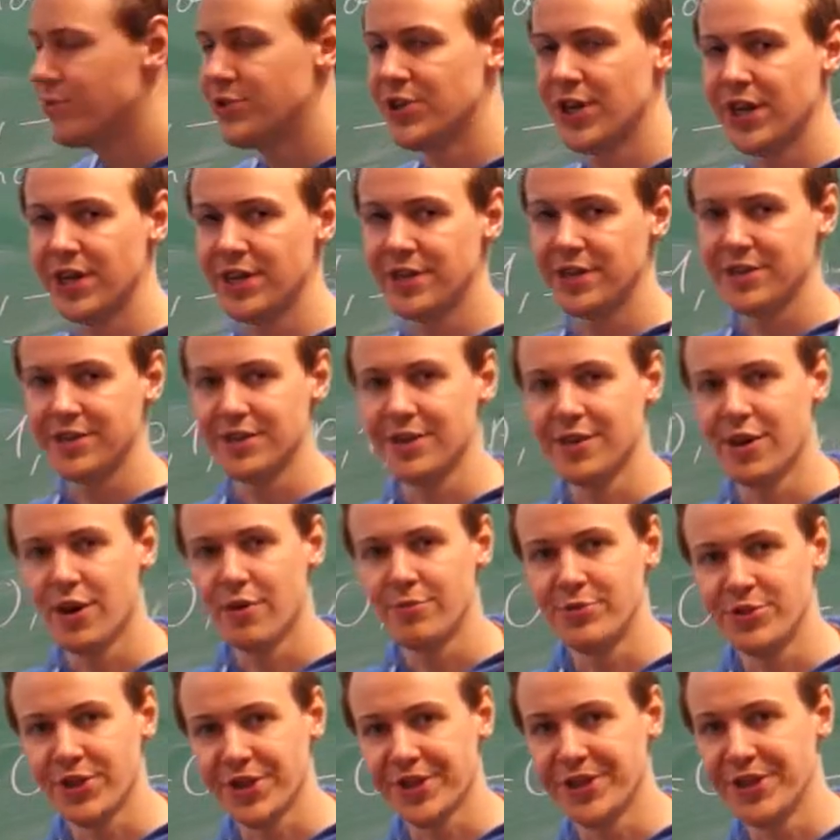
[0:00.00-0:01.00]
object is an
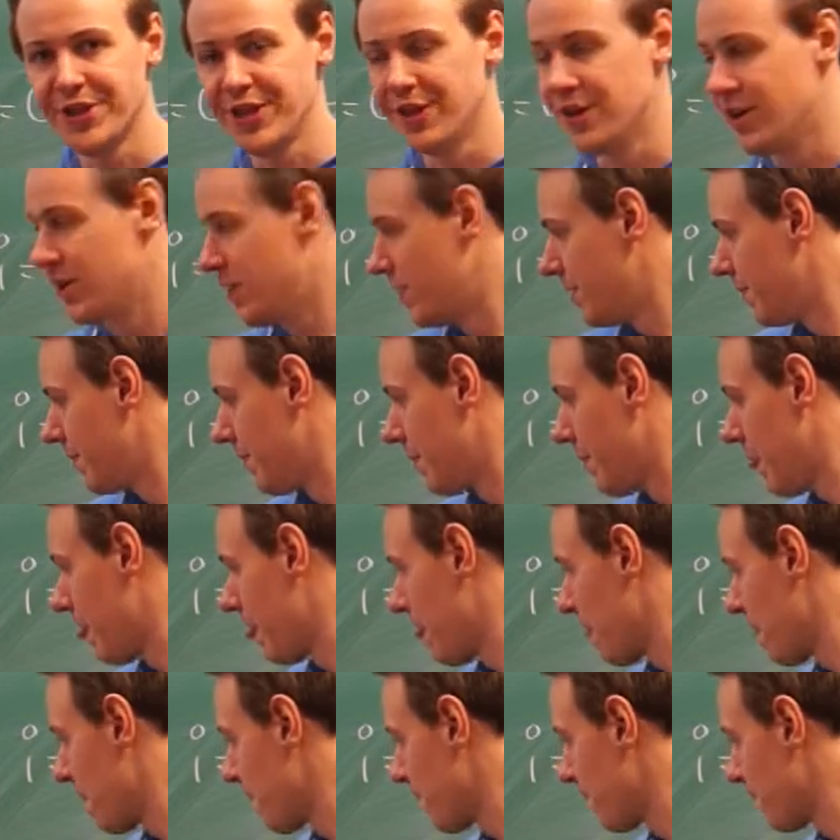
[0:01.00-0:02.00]
object here.
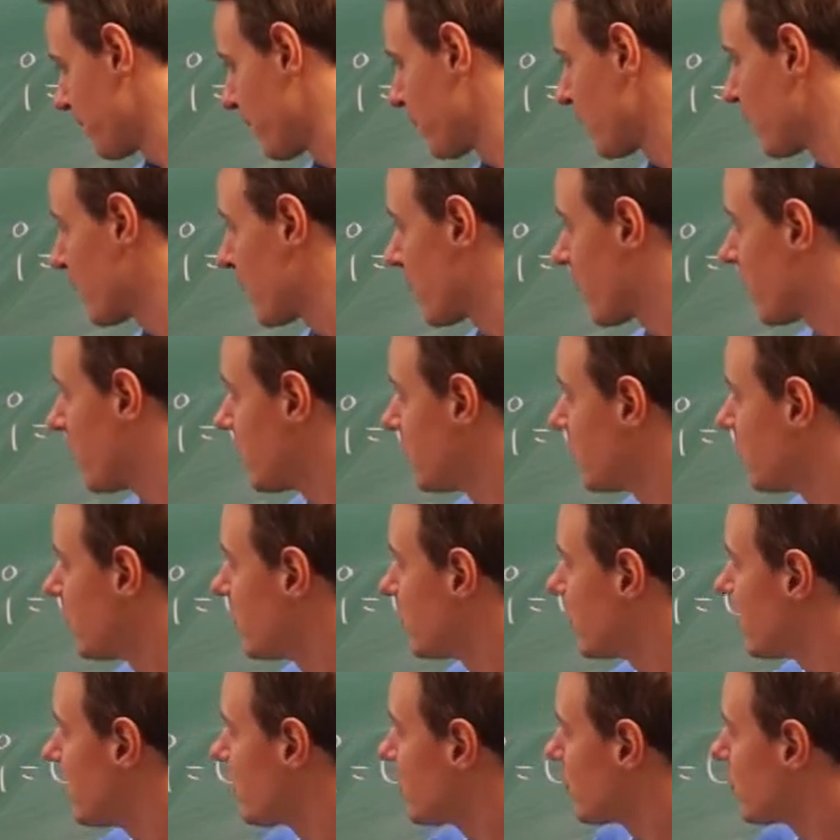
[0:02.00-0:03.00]

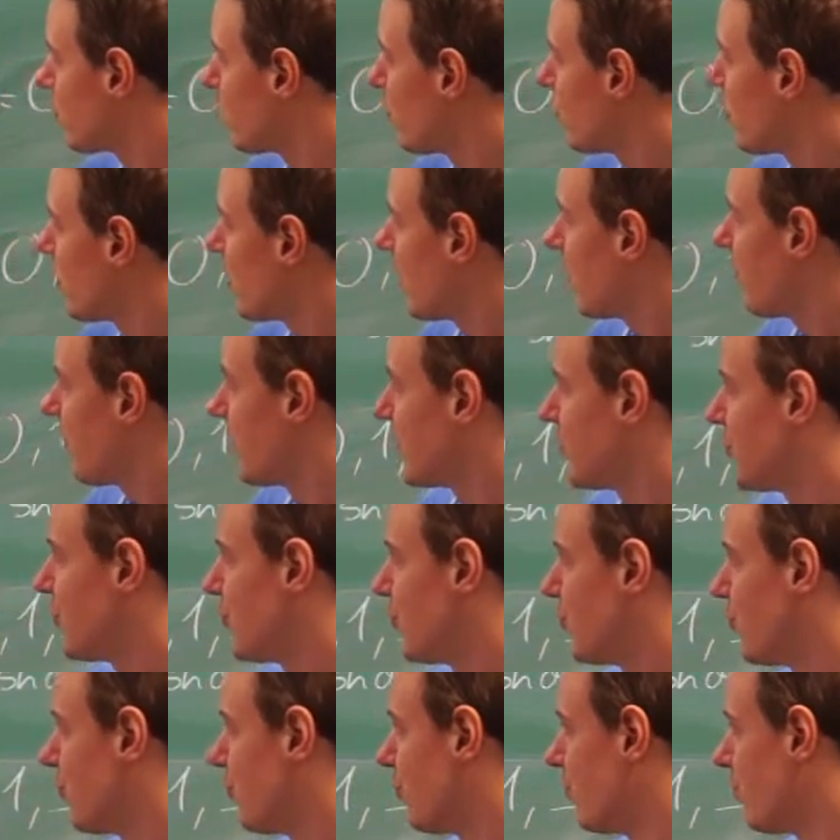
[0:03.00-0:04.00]
So this is rule number
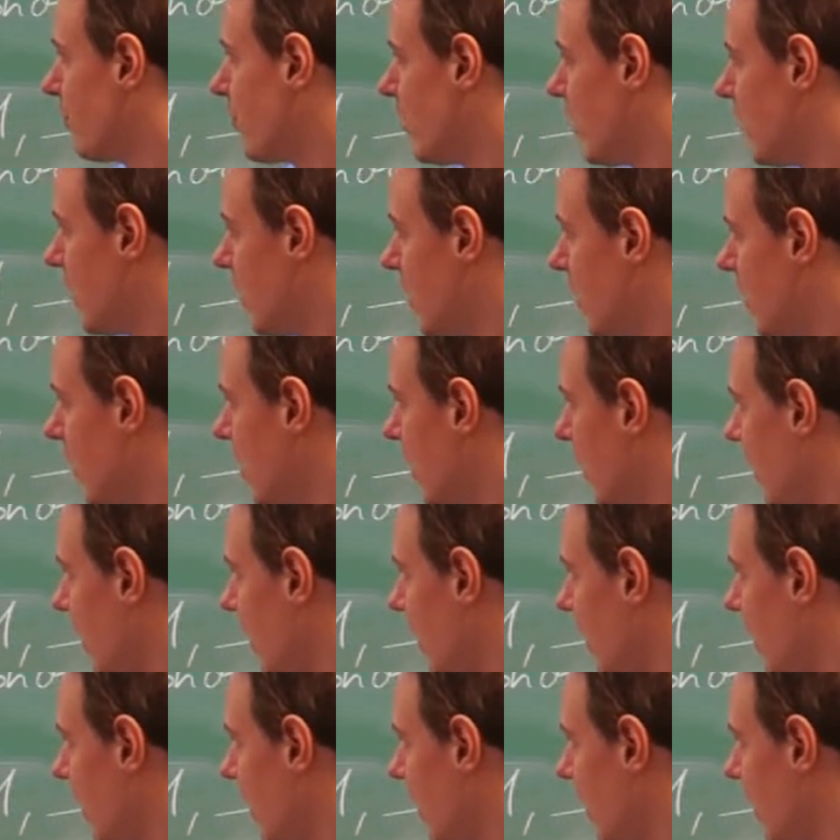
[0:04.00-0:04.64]
2.